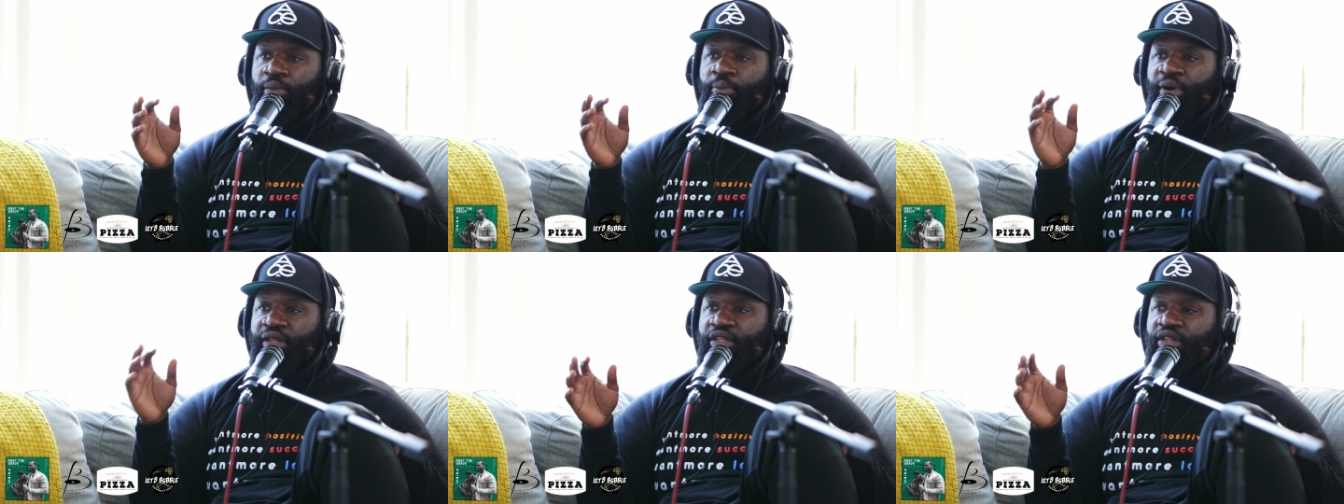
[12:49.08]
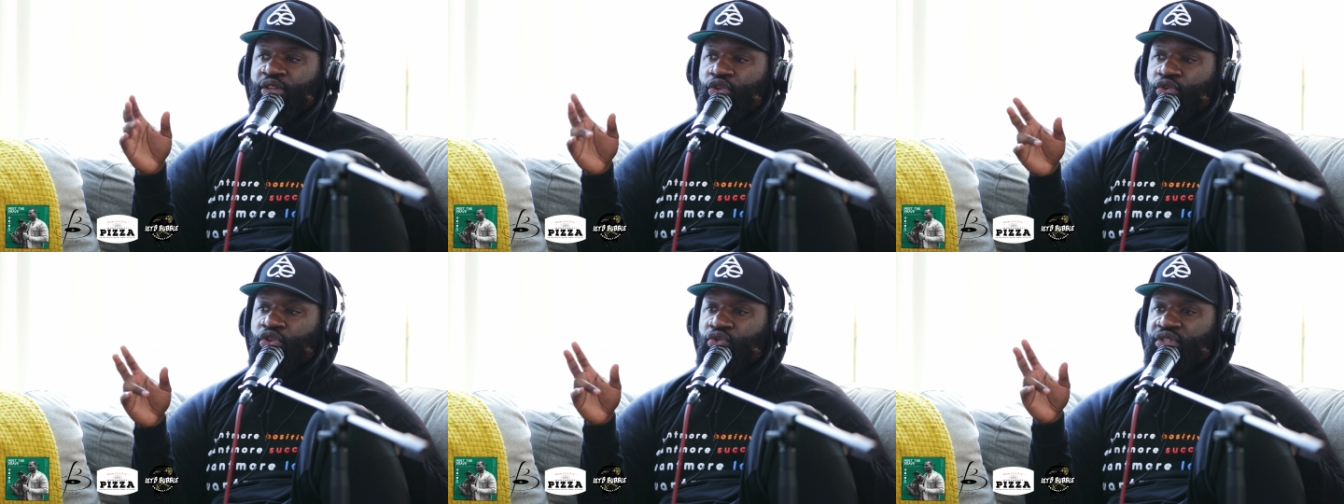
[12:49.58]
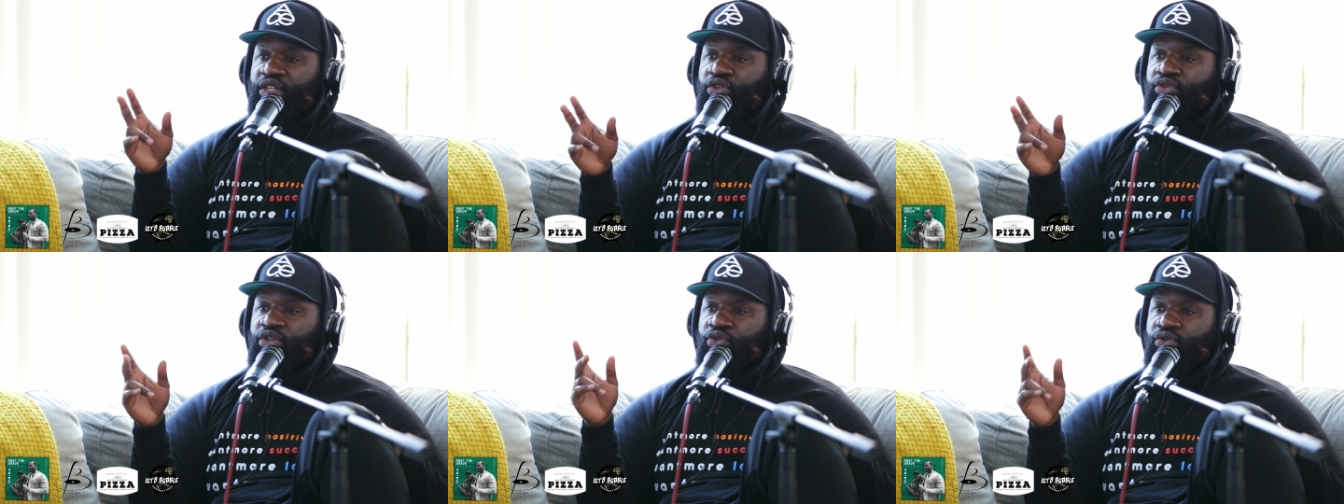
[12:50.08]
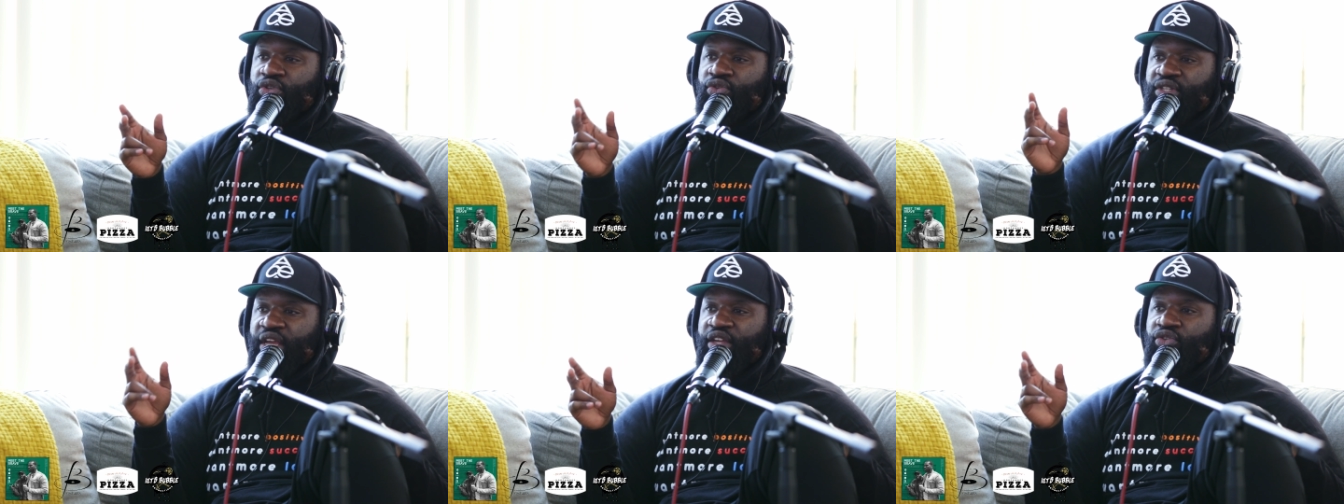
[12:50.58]
But you said
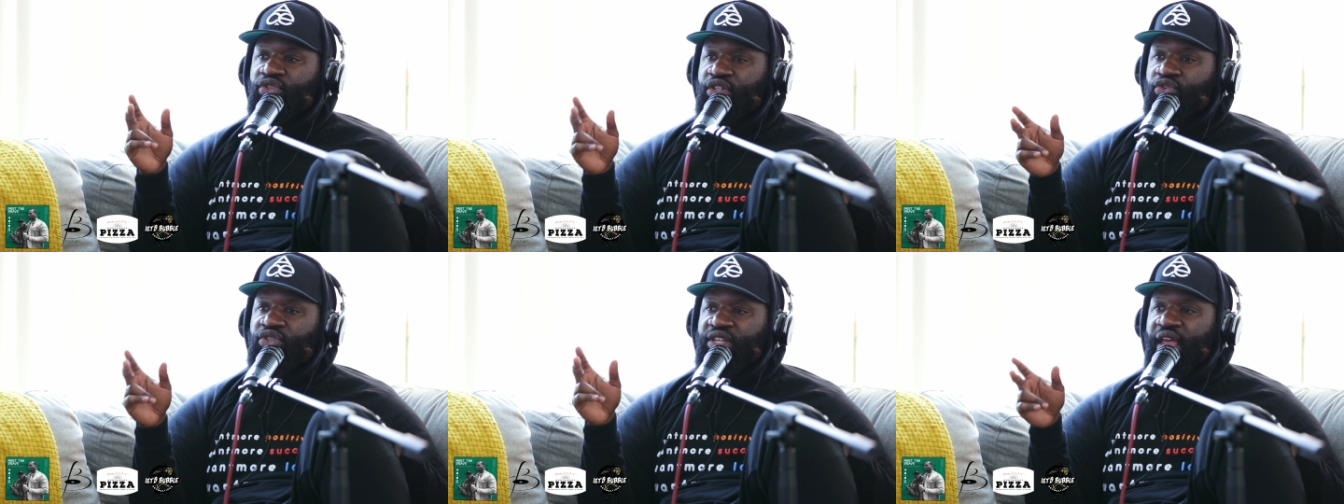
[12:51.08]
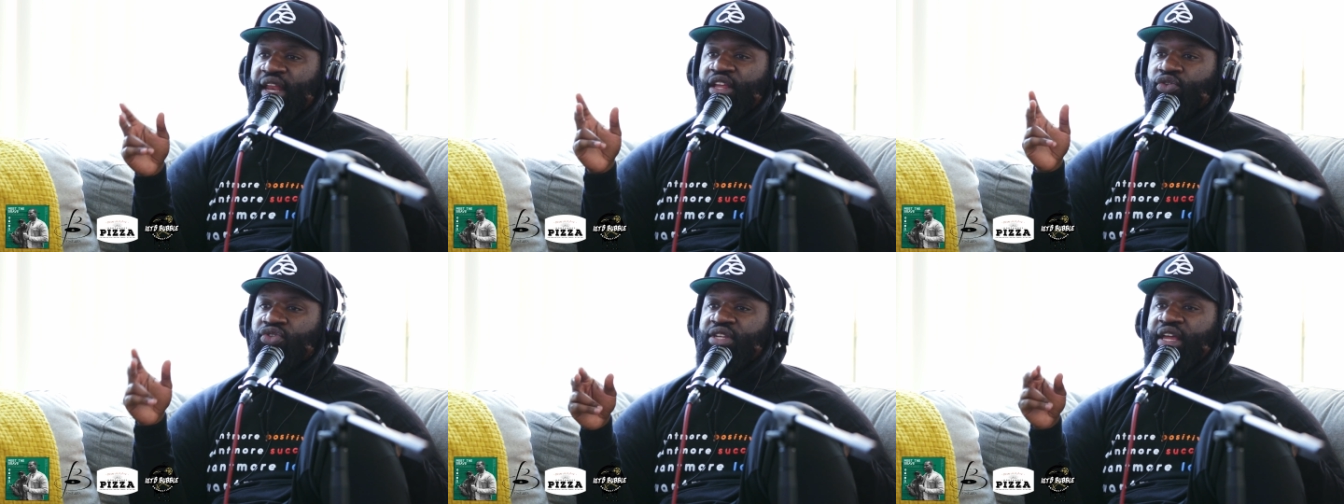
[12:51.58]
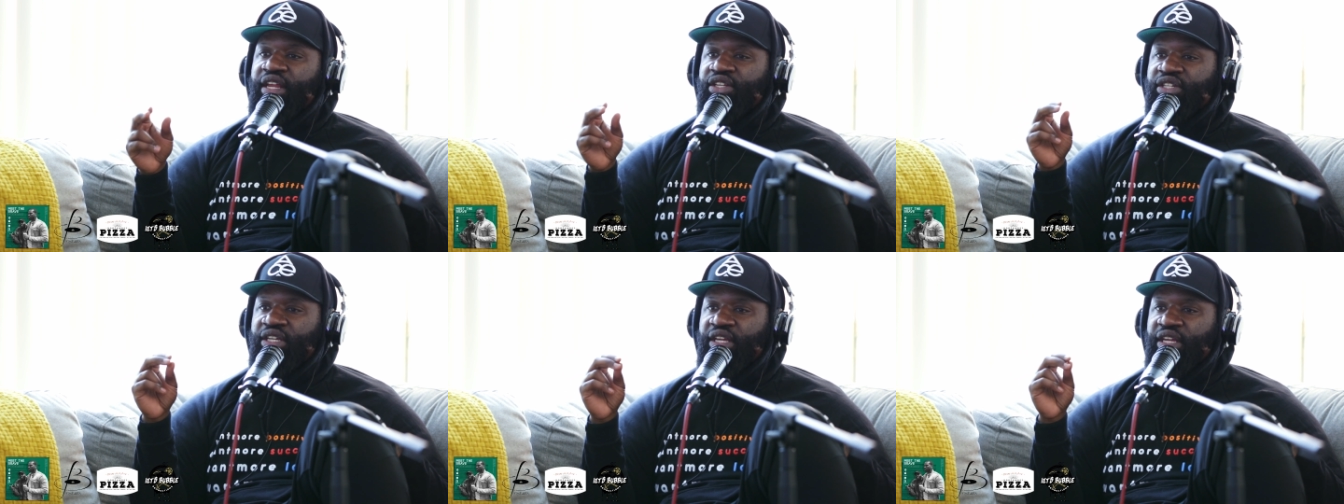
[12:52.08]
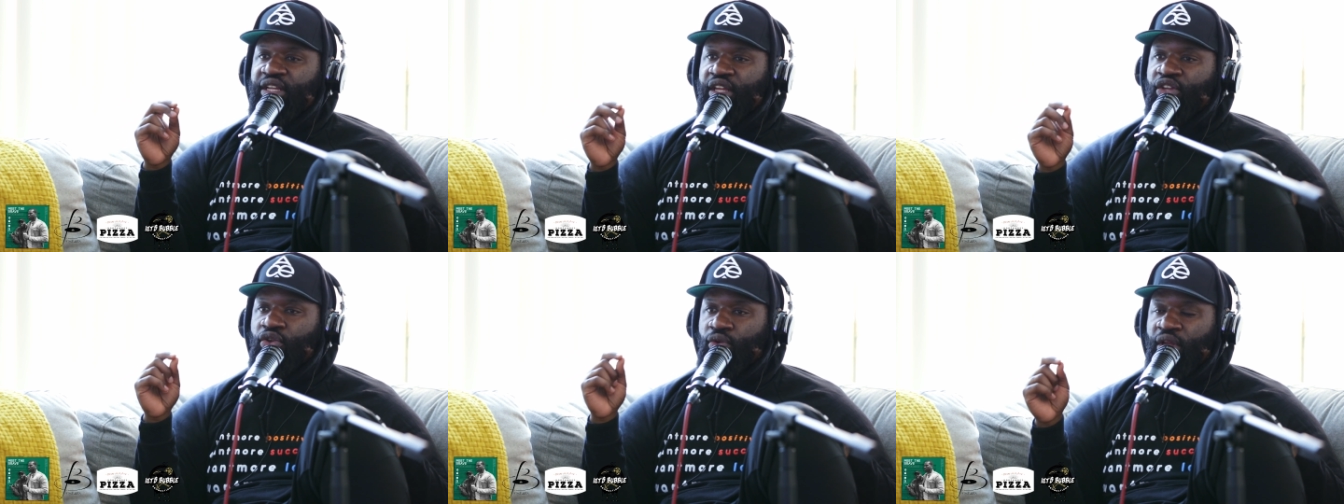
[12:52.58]
it,
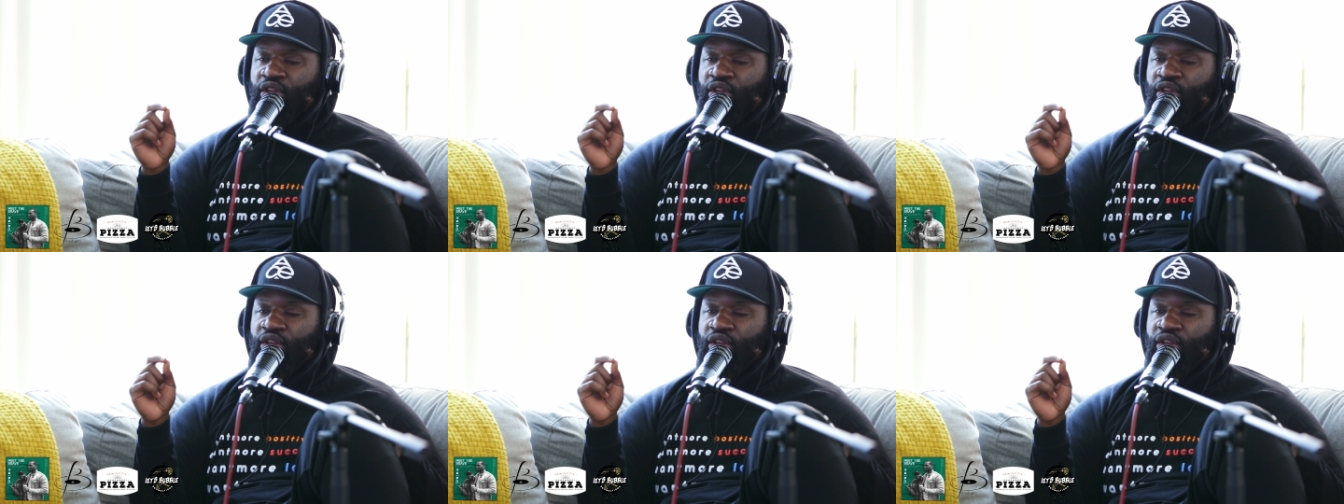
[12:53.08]
G,